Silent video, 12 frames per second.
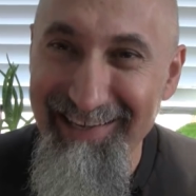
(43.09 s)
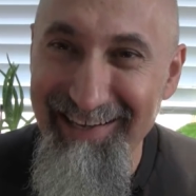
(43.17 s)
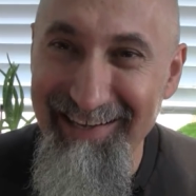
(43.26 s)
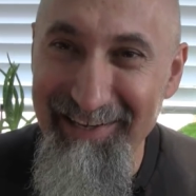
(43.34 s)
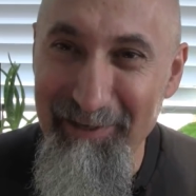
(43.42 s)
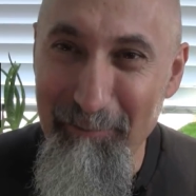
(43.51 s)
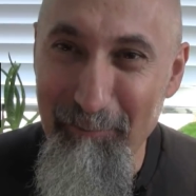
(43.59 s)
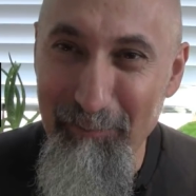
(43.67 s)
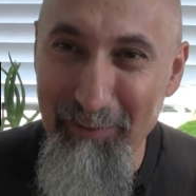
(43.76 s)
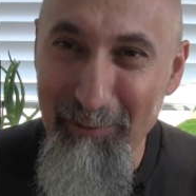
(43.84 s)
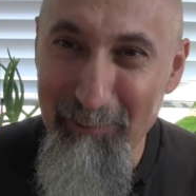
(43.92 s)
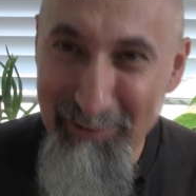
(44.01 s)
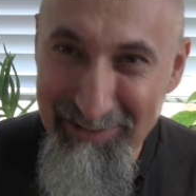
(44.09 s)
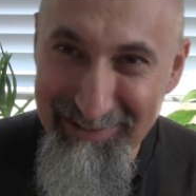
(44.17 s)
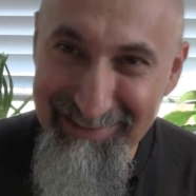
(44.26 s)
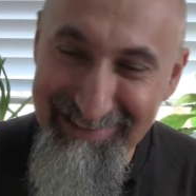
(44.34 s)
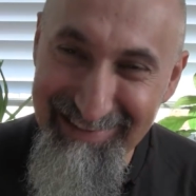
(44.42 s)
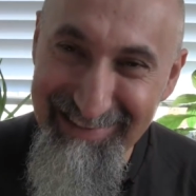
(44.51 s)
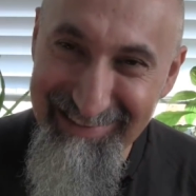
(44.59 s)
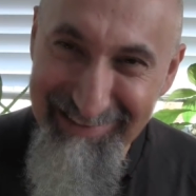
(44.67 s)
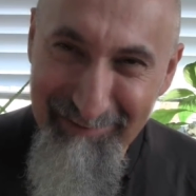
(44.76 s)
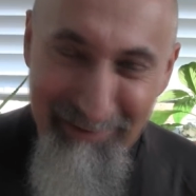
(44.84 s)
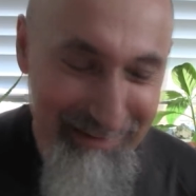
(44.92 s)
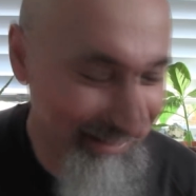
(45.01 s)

um, which is uh, something